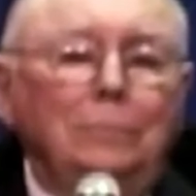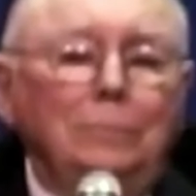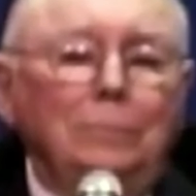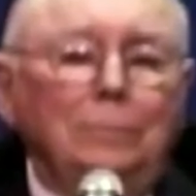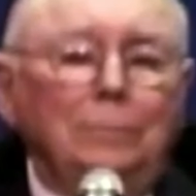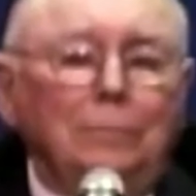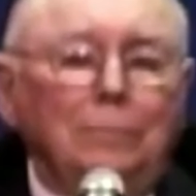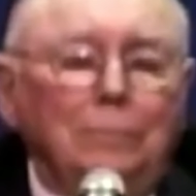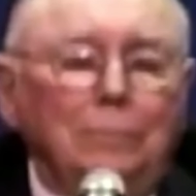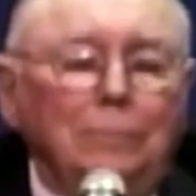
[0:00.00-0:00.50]

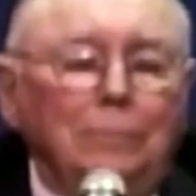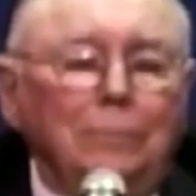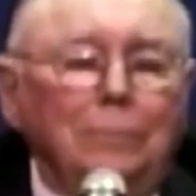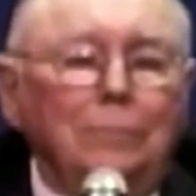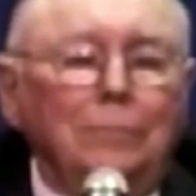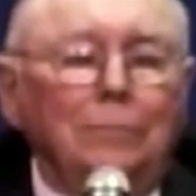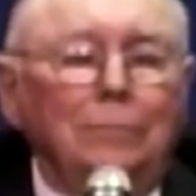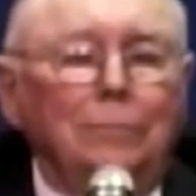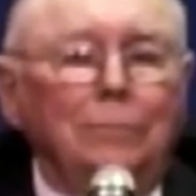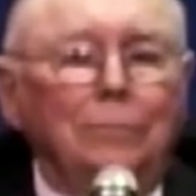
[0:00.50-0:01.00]

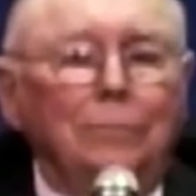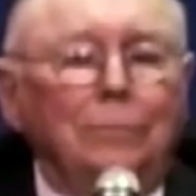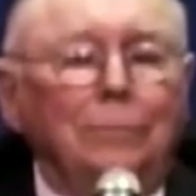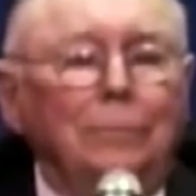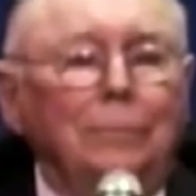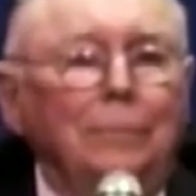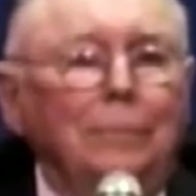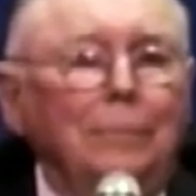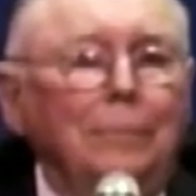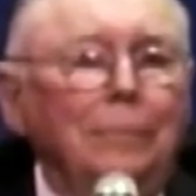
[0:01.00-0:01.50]

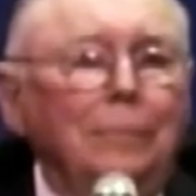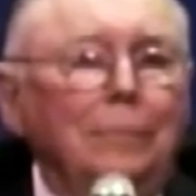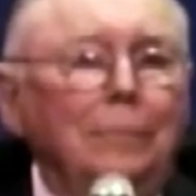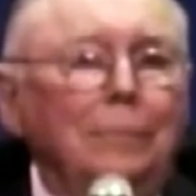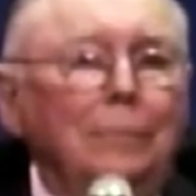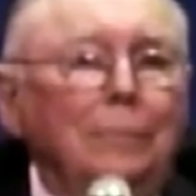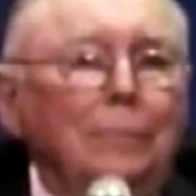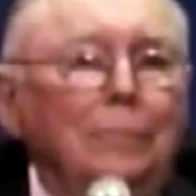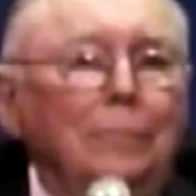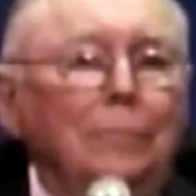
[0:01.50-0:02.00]

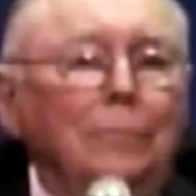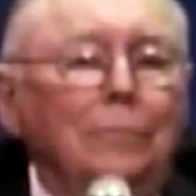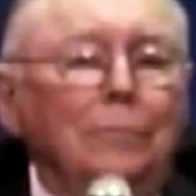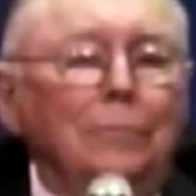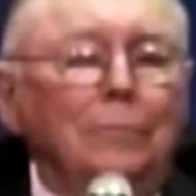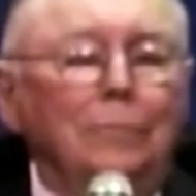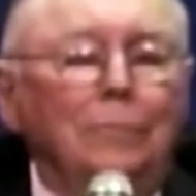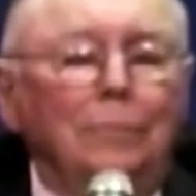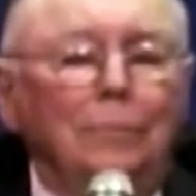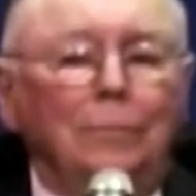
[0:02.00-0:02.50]

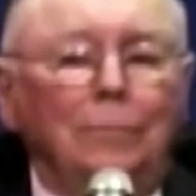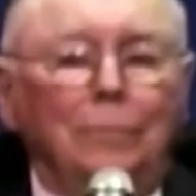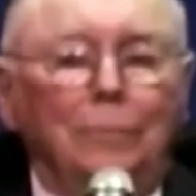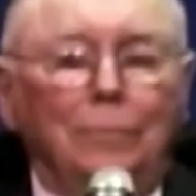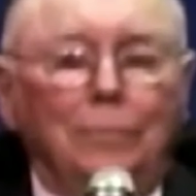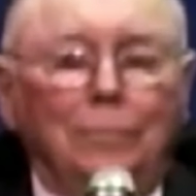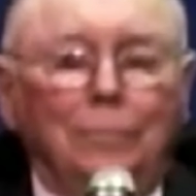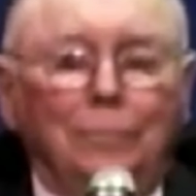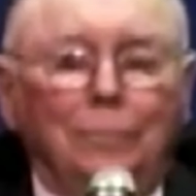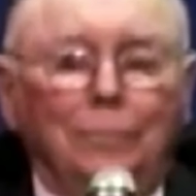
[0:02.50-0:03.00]

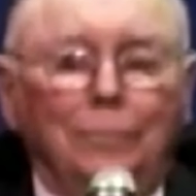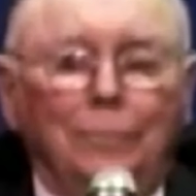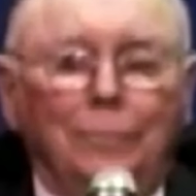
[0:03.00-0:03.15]
No words are spoken by the person on screen.